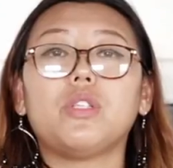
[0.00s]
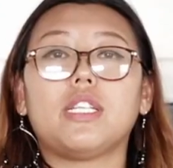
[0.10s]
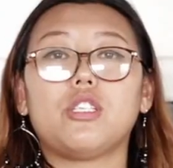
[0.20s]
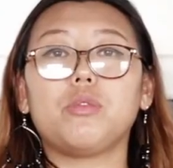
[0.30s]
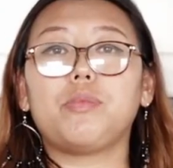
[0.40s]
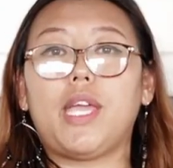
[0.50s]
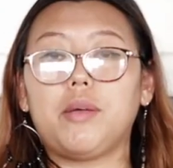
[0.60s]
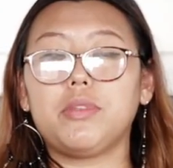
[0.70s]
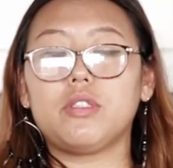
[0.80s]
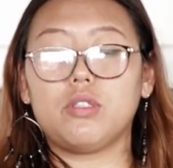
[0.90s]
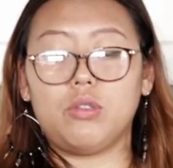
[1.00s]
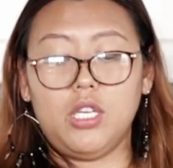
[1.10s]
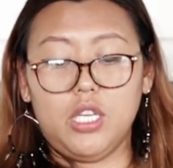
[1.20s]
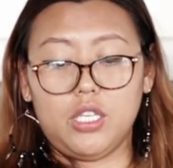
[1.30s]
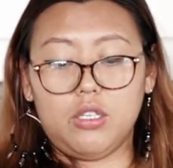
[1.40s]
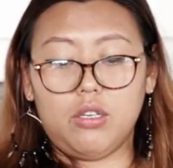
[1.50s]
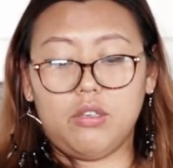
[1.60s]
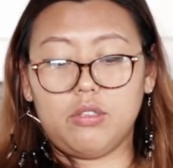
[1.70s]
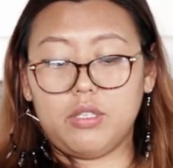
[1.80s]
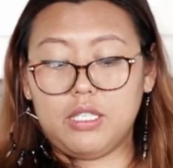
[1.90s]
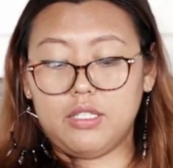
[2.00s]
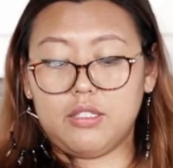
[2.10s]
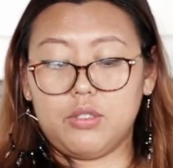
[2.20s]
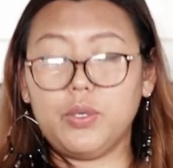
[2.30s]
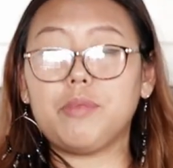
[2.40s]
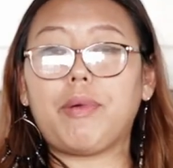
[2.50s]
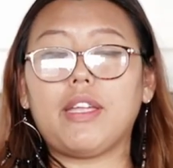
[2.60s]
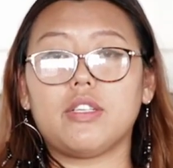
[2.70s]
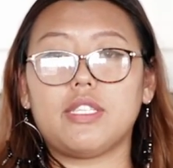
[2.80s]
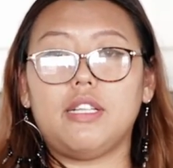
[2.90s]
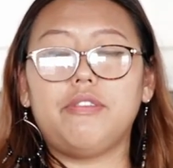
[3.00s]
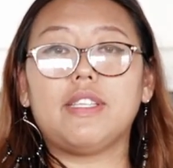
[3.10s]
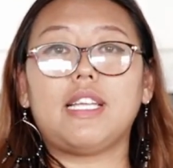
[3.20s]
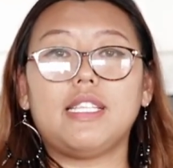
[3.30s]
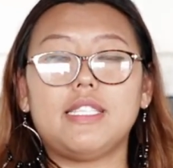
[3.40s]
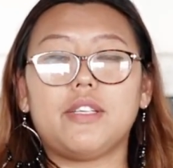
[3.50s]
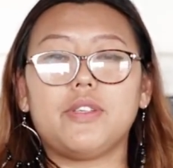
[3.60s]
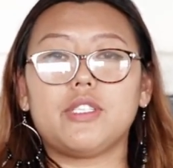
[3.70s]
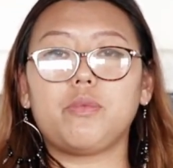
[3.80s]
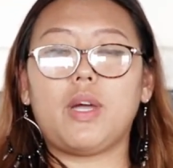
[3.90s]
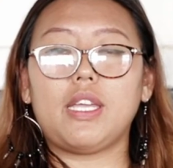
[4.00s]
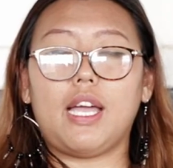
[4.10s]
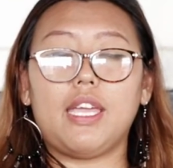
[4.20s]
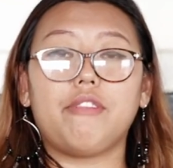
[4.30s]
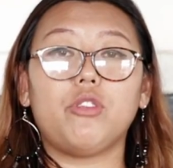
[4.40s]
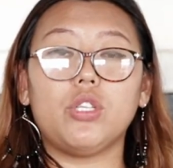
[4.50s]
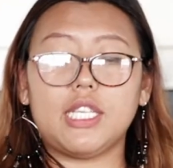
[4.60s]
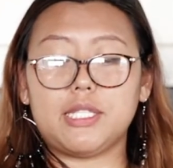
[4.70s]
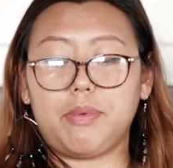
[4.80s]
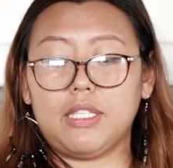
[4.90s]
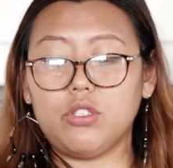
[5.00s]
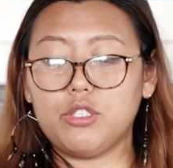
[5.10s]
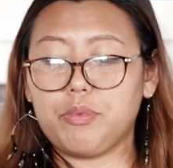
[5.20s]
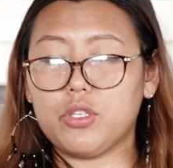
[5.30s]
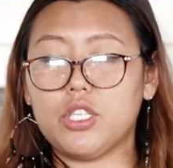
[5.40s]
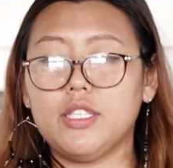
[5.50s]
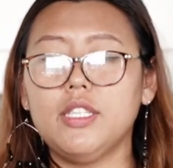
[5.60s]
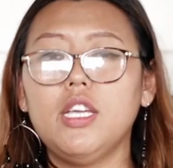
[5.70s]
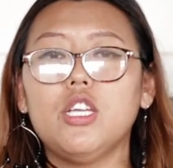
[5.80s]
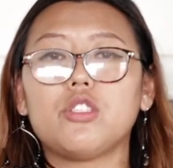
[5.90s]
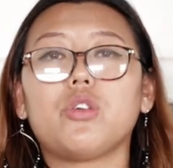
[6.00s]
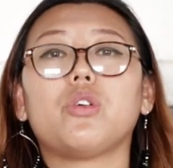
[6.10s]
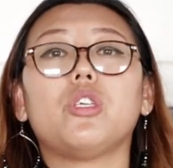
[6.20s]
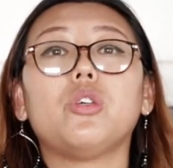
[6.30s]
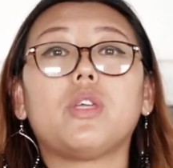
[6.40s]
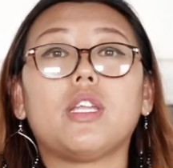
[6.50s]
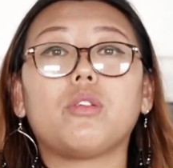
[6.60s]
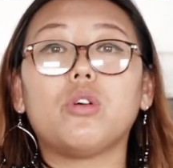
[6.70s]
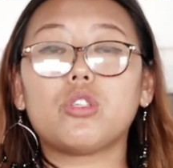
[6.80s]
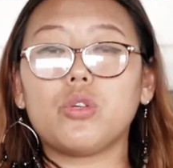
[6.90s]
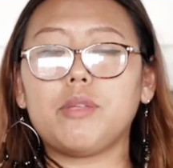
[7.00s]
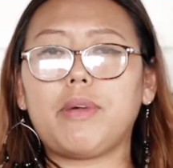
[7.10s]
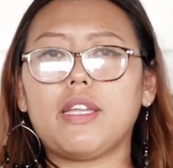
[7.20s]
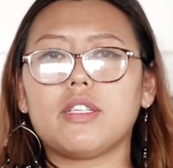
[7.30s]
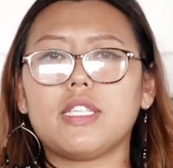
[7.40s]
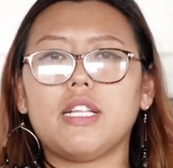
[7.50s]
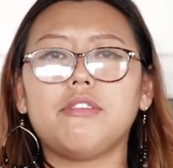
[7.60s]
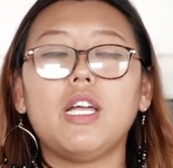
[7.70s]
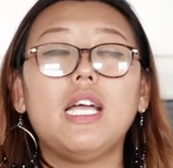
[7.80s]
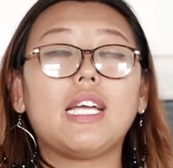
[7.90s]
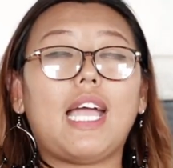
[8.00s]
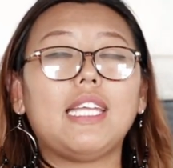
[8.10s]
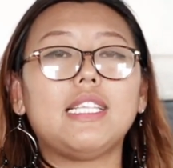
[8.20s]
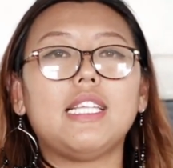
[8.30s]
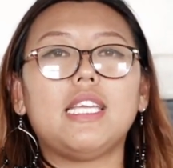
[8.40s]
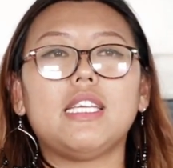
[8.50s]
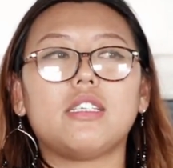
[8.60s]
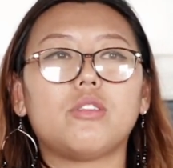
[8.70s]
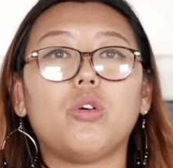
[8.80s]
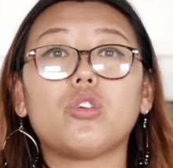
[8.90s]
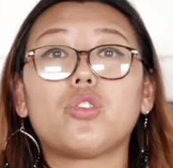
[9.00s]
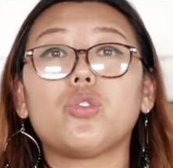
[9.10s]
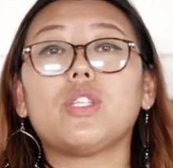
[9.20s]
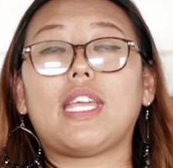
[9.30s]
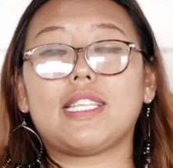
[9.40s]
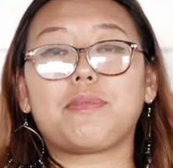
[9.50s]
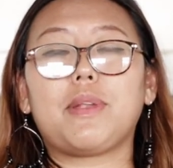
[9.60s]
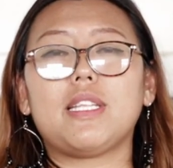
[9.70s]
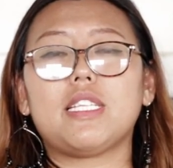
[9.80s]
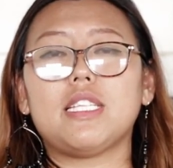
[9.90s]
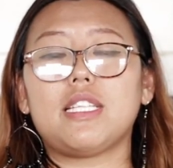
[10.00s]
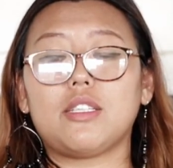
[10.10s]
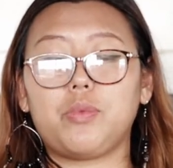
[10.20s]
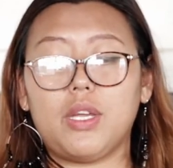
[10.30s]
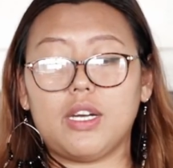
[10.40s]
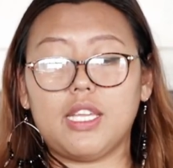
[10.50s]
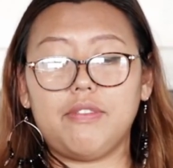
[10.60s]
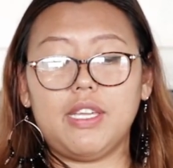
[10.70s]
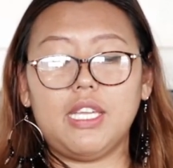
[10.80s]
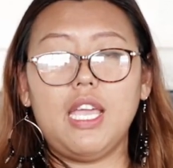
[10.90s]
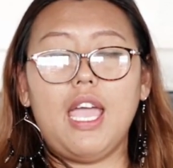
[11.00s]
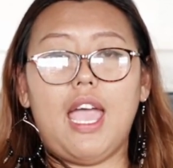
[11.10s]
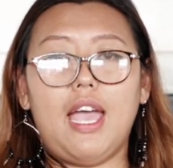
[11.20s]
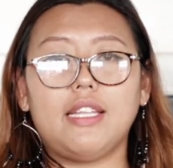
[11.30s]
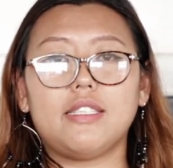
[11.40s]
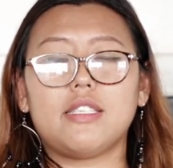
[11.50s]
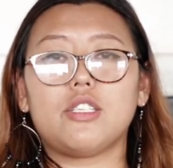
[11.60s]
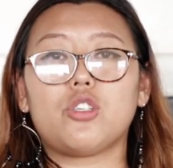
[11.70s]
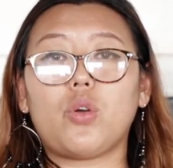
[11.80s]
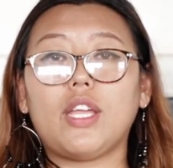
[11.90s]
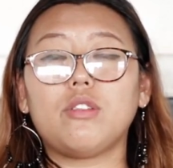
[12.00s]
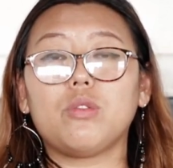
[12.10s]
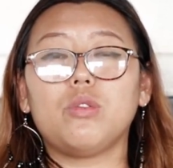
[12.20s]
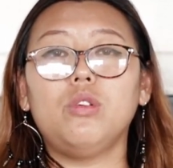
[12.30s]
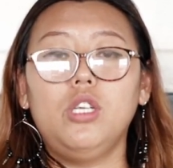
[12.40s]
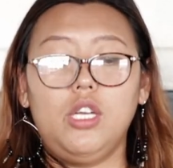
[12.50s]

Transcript: that you will be able to, do it by yourself, and that is the reason why I have not explained those portions. So you can go through it by yourself. Kindly go through the explanation that we are giving and try to,